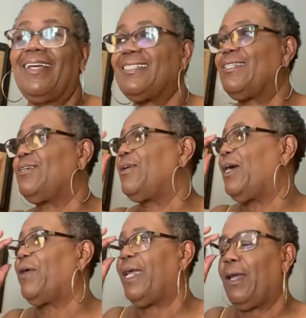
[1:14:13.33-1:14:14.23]
I said, you
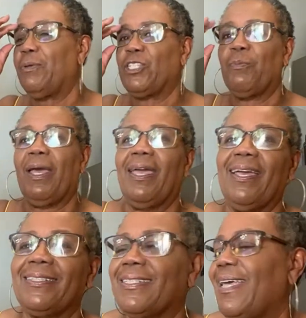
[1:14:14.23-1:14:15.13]
go ahead with your
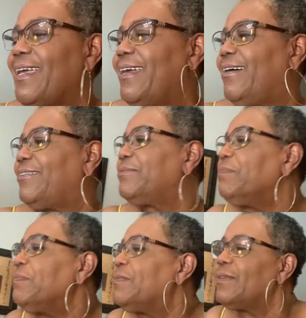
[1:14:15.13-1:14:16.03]
bad self,
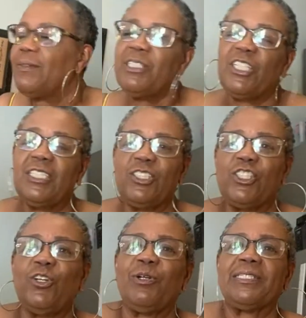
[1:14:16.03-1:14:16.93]
with your little
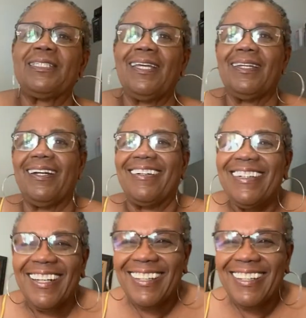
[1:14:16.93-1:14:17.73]
short sale.